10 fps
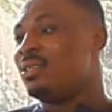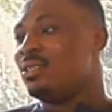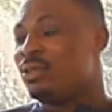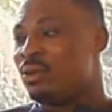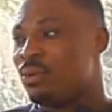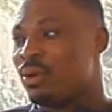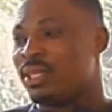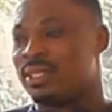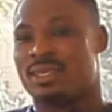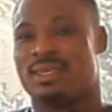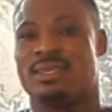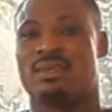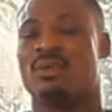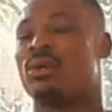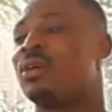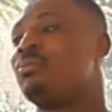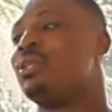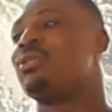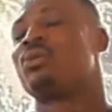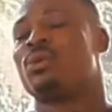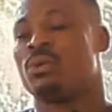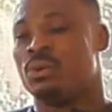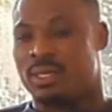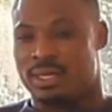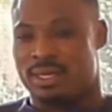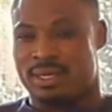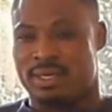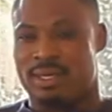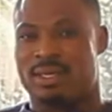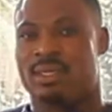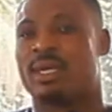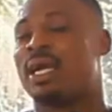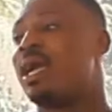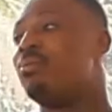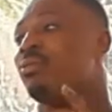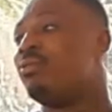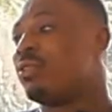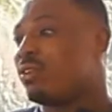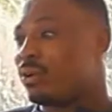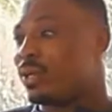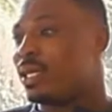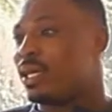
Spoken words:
You know what? God being so good, the guy moved on.